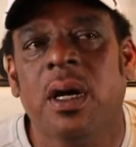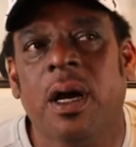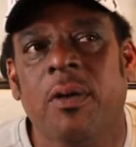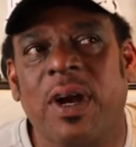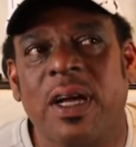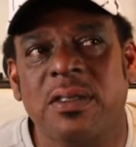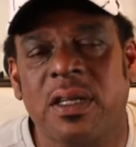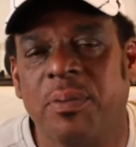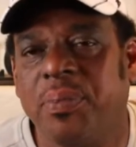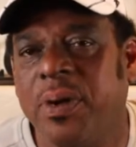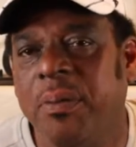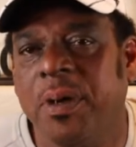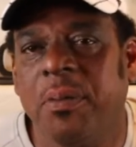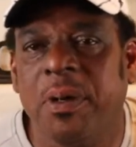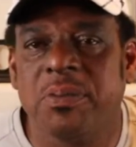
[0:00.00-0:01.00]
And when I say
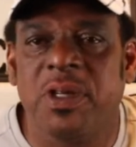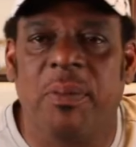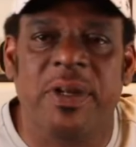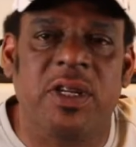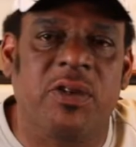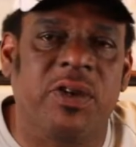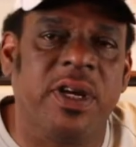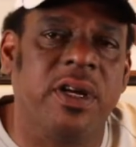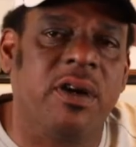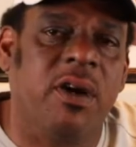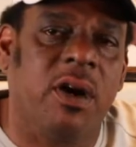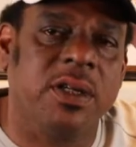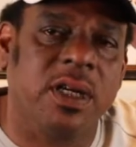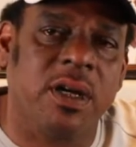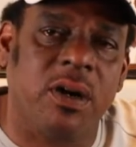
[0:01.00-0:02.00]
premium, I'm talking about the green
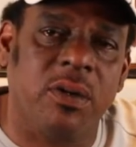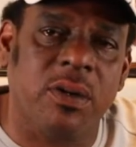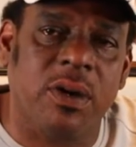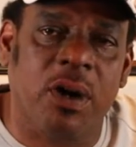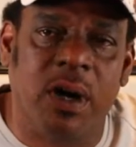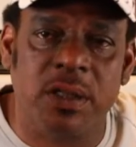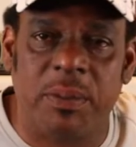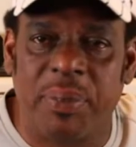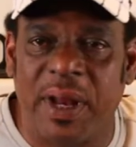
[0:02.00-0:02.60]
card, the gold card,